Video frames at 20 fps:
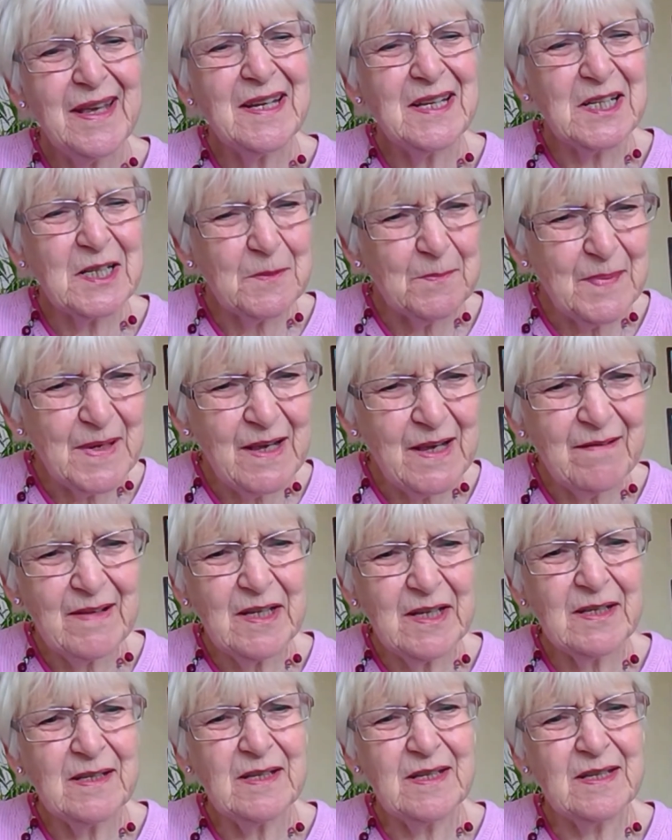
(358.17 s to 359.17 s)

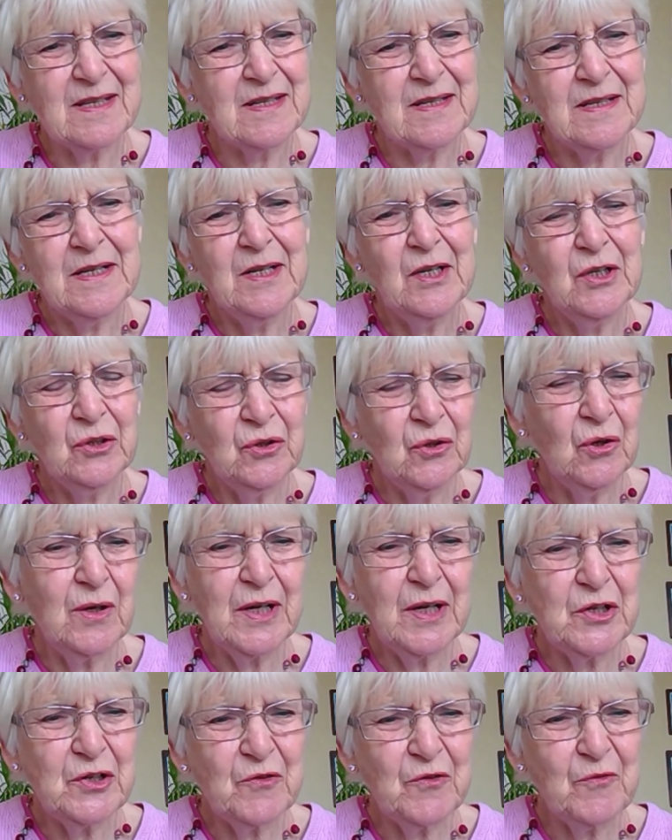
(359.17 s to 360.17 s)
experience,
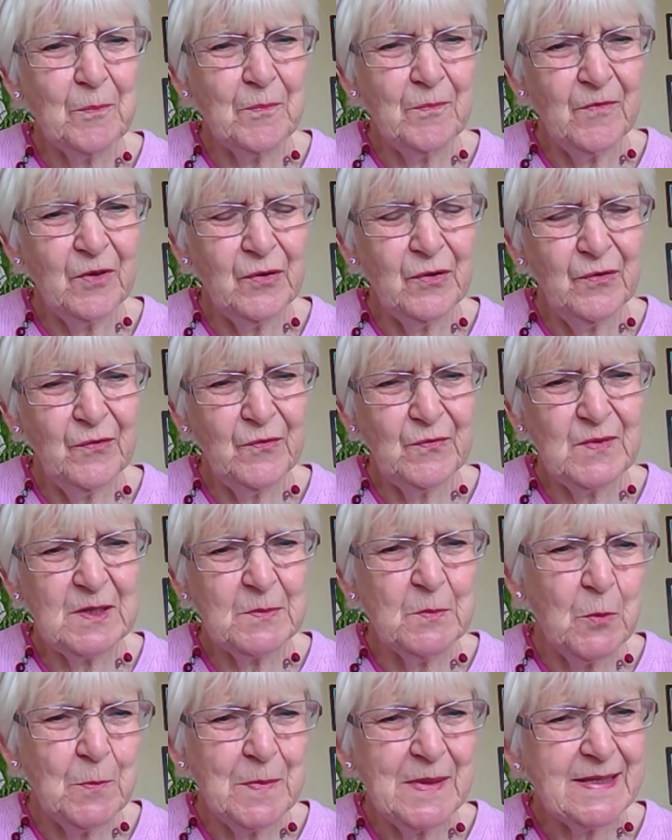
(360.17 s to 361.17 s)
knowledge of
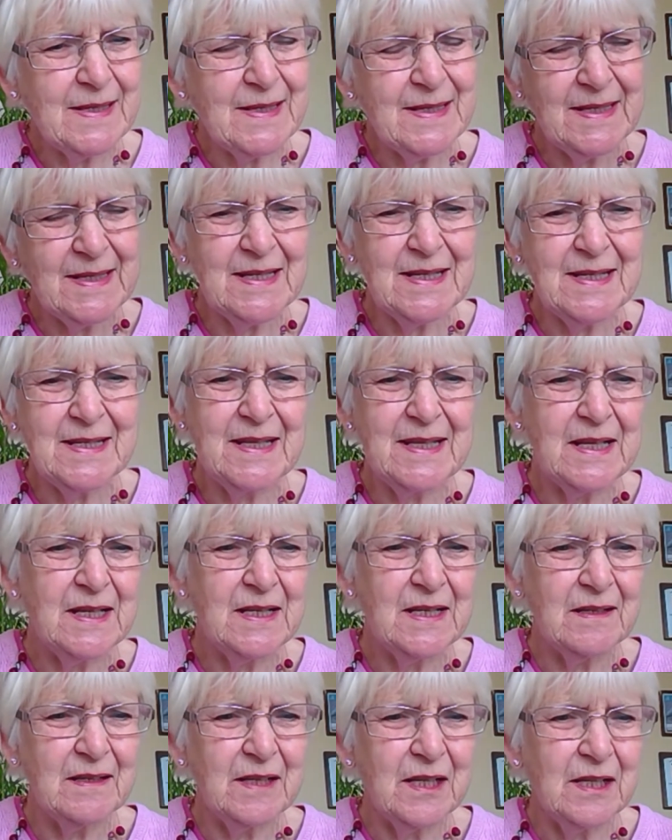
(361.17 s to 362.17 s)
small businesses,
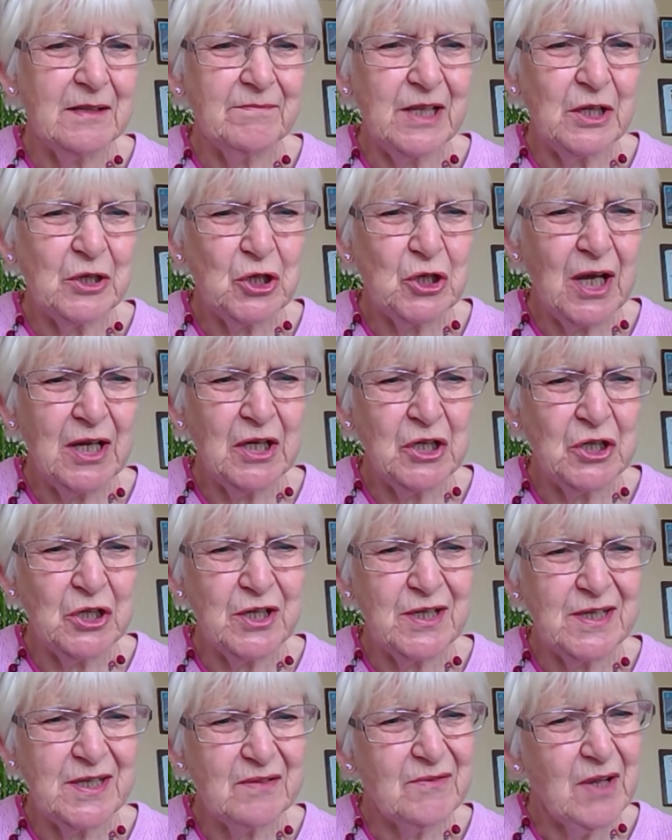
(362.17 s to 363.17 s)
their
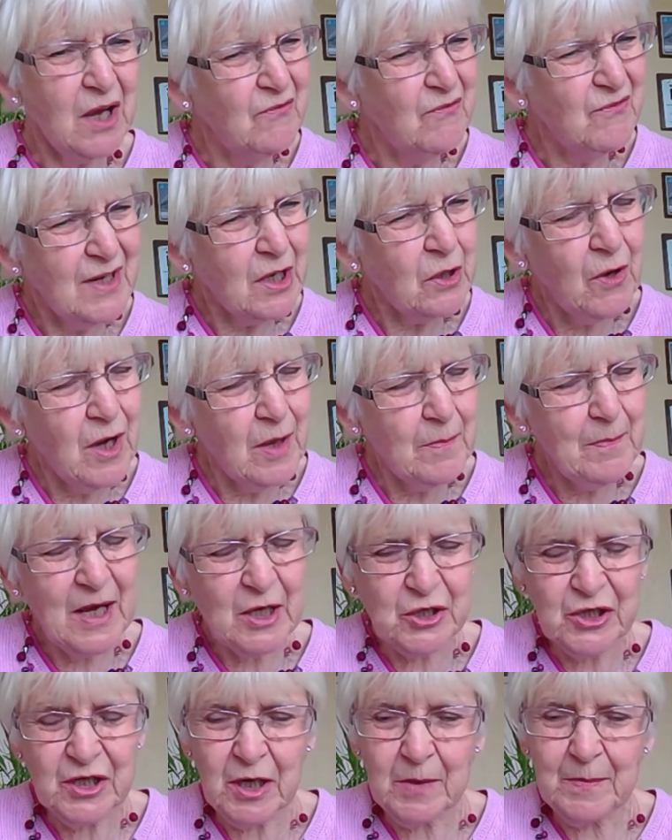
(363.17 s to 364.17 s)
challenges, and I'm really quite
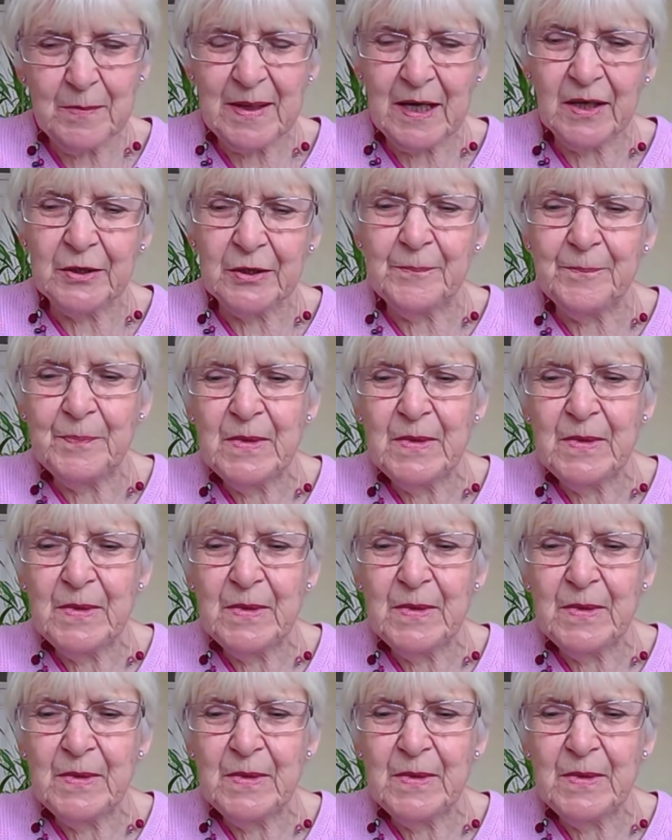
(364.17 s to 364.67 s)
passionate about